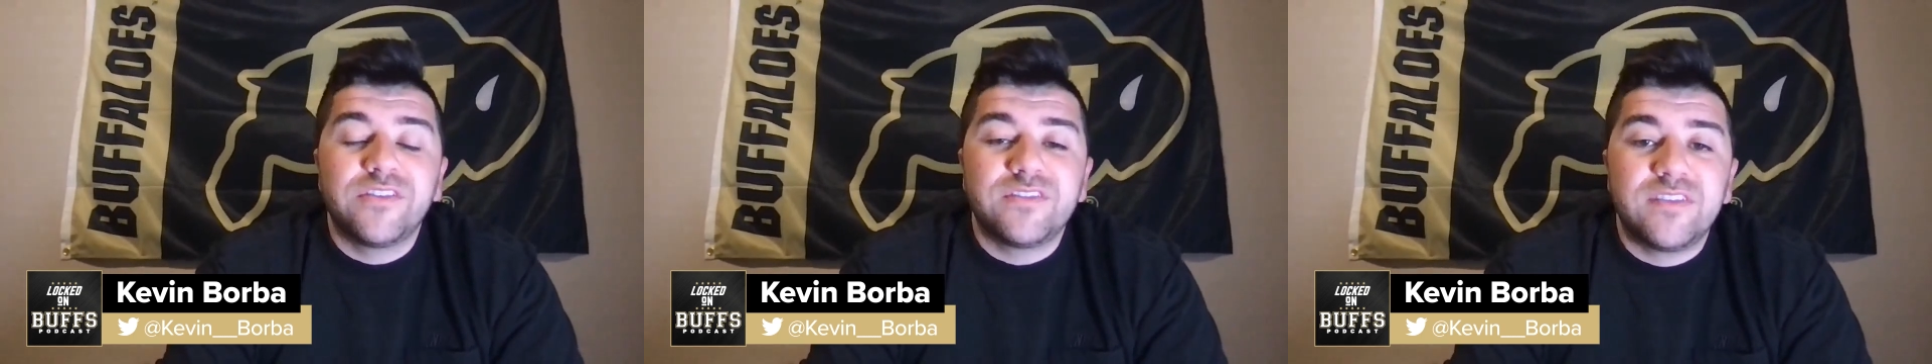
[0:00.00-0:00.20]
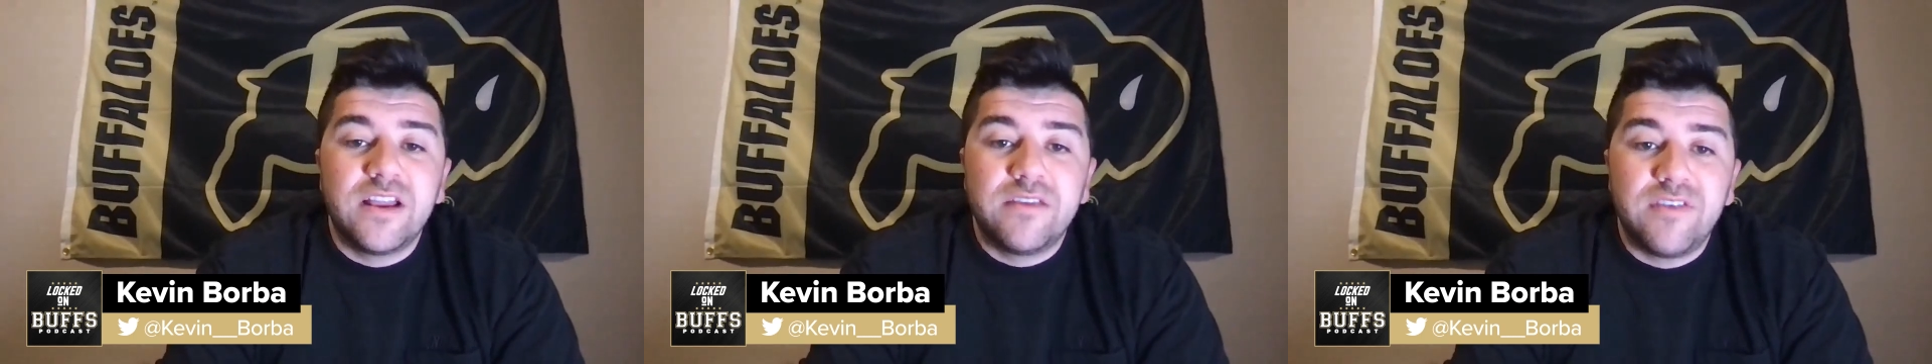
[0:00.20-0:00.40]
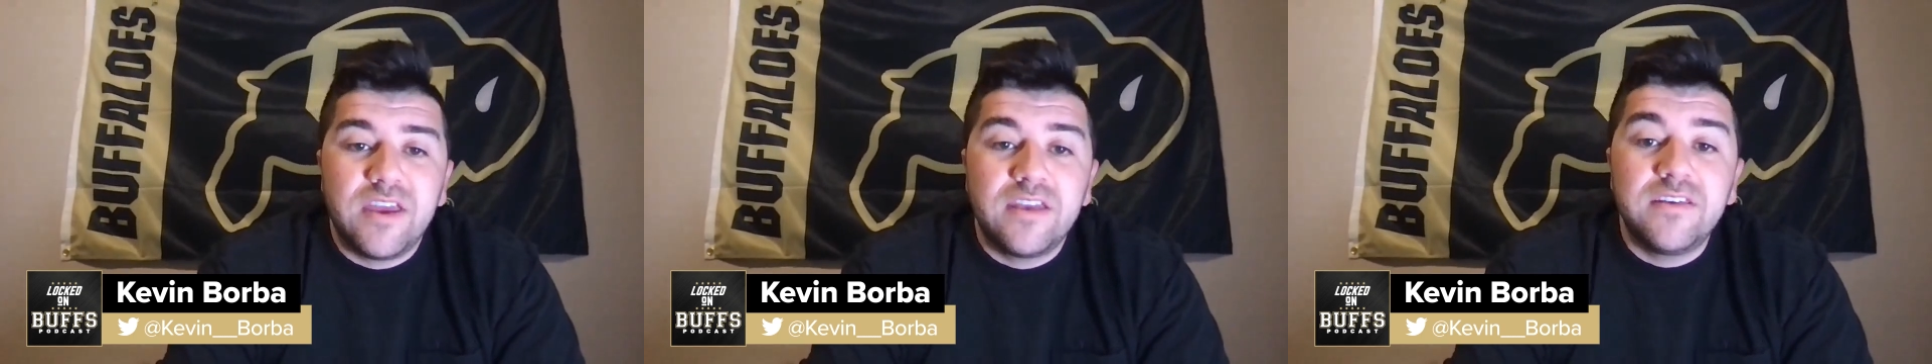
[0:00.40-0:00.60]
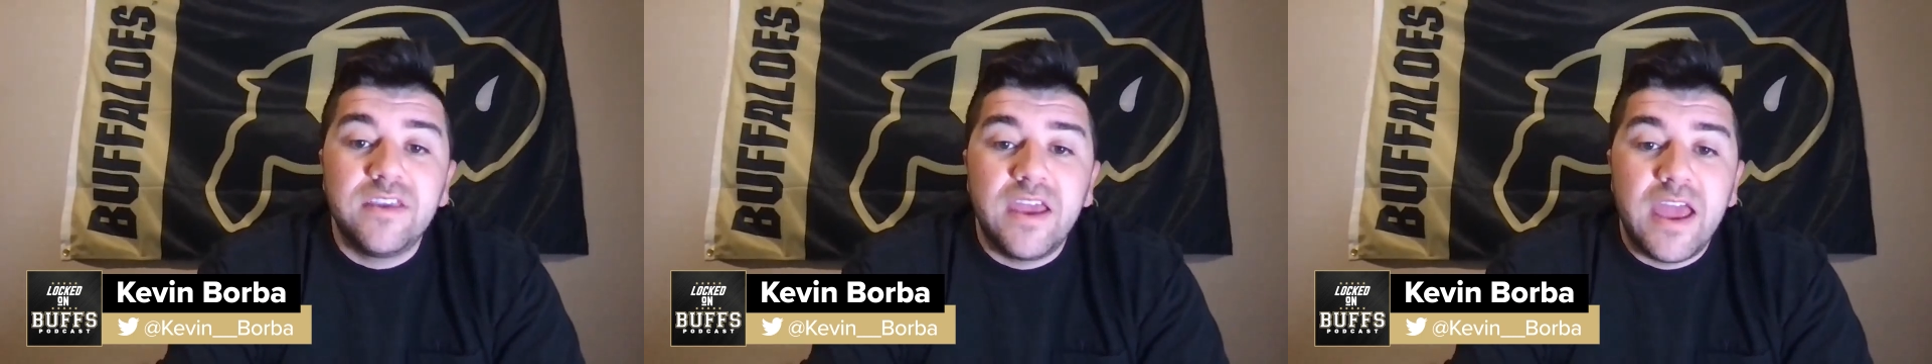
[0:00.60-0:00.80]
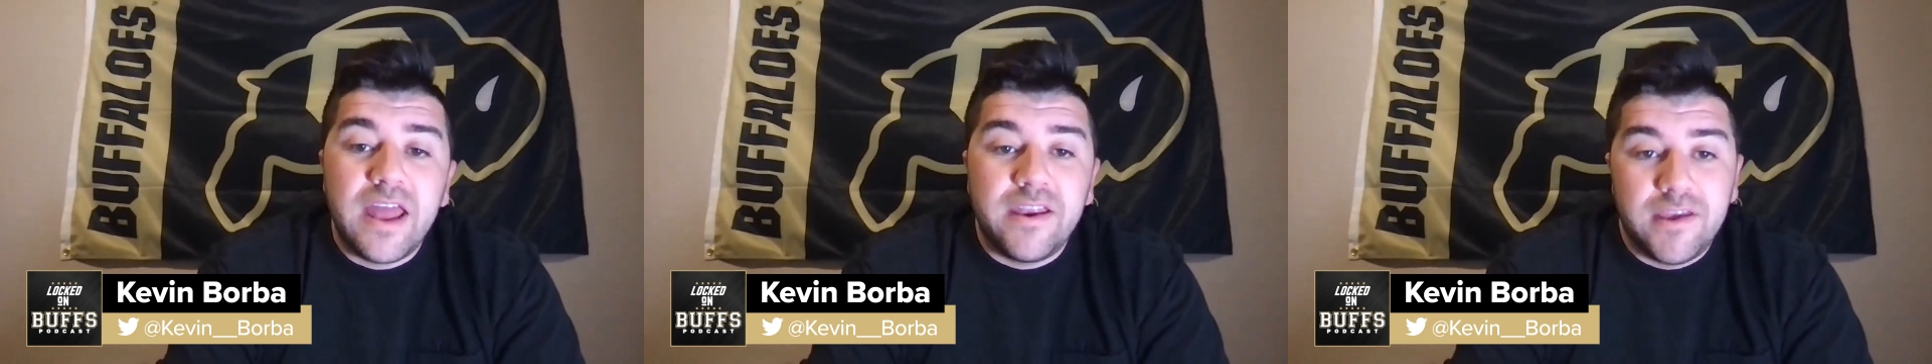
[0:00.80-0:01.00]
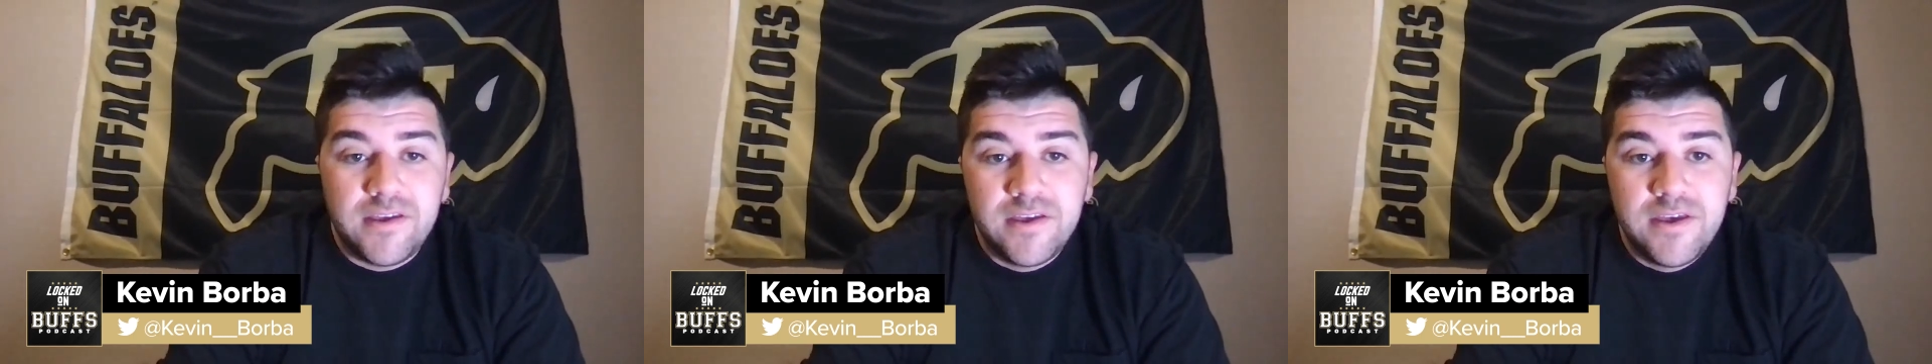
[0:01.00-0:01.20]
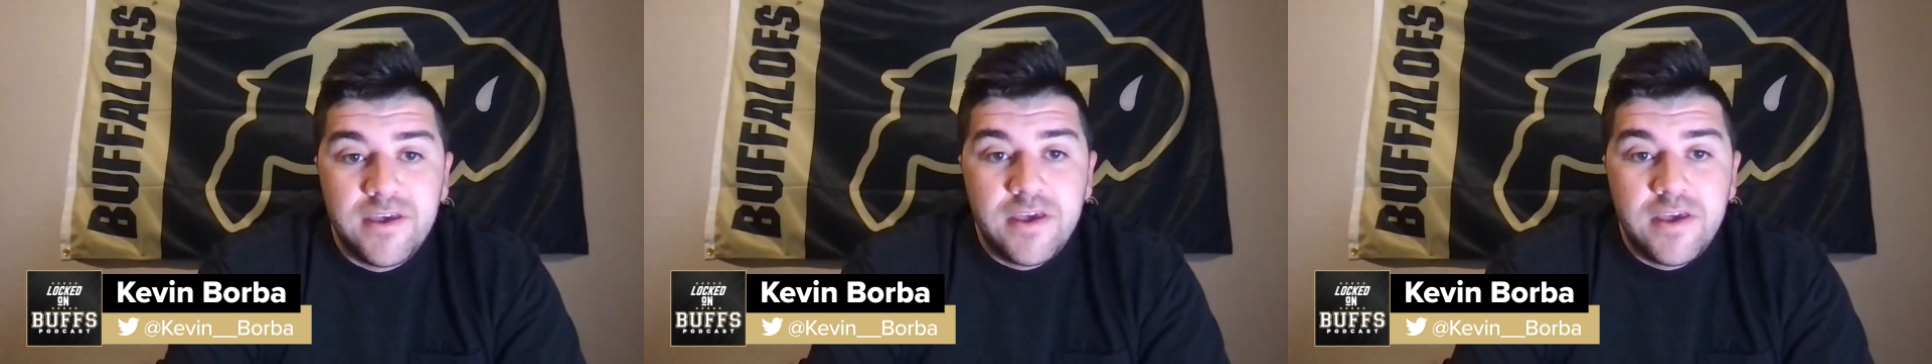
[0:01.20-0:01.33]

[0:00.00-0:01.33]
the state of Indiana.